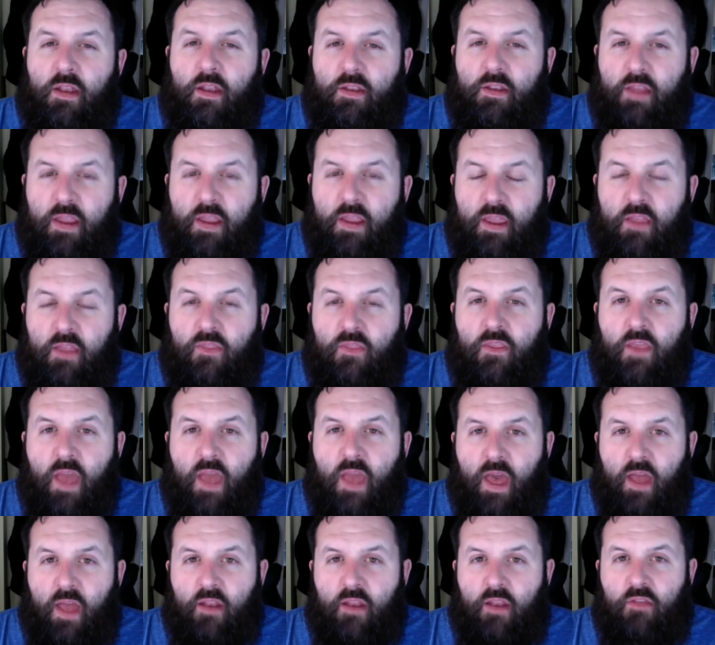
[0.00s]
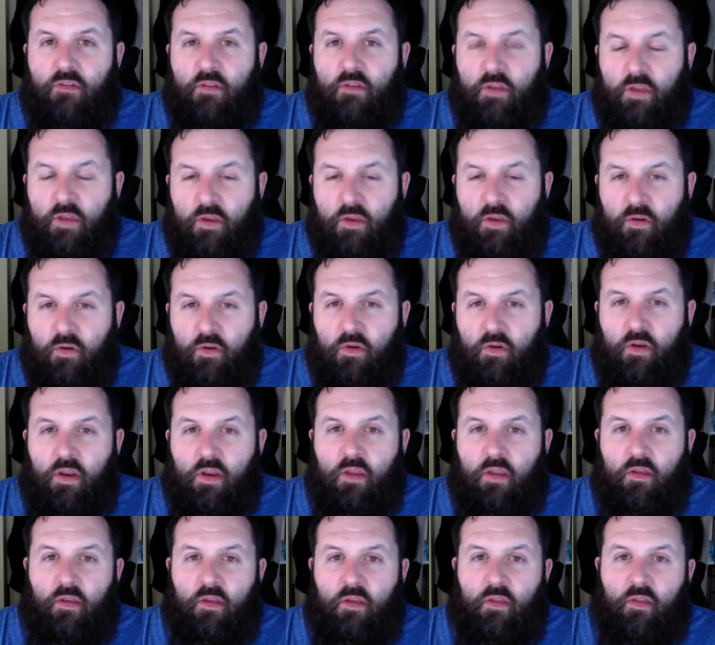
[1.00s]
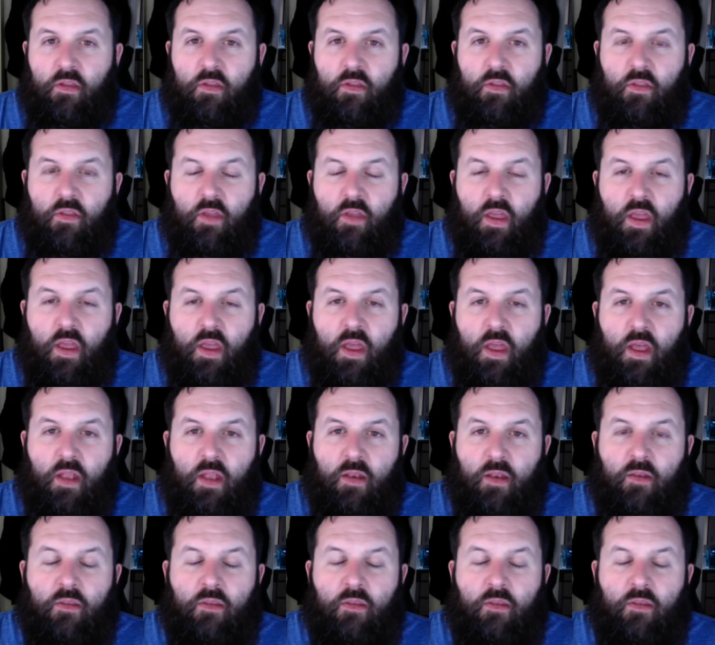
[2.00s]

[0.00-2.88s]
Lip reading: to get the added security and